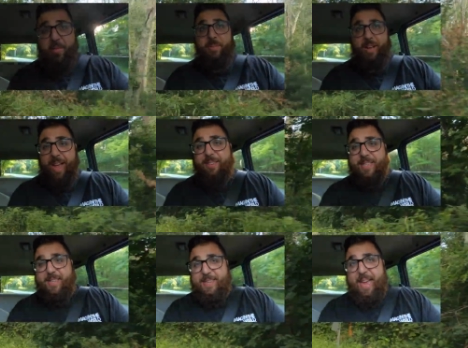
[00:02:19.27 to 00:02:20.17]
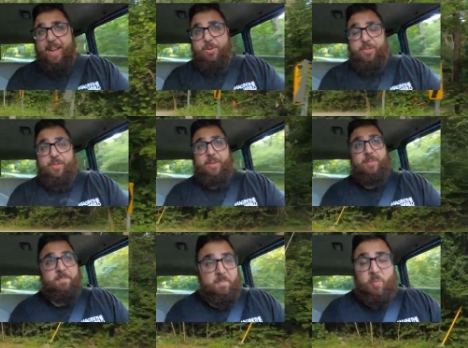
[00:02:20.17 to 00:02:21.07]
them. How's the sound?
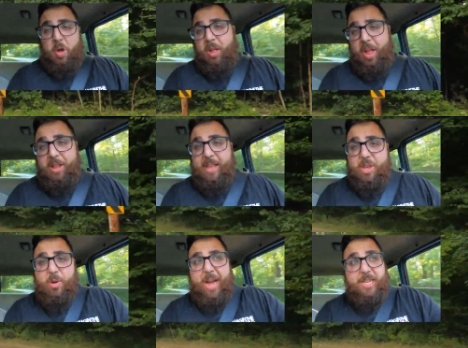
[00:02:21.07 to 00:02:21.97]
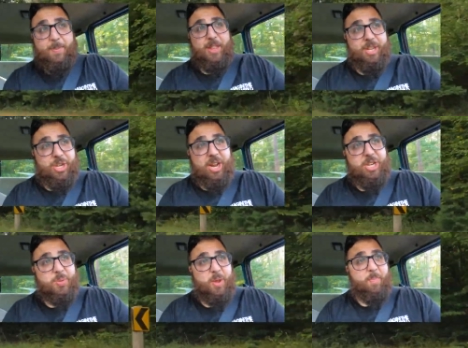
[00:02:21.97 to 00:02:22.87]
Well, I'll let you guys be the judge
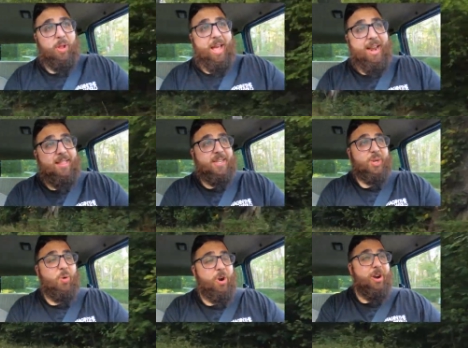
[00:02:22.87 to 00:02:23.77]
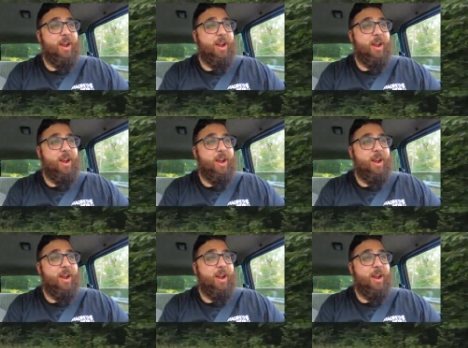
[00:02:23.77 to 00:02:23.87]
as we pull out of this corner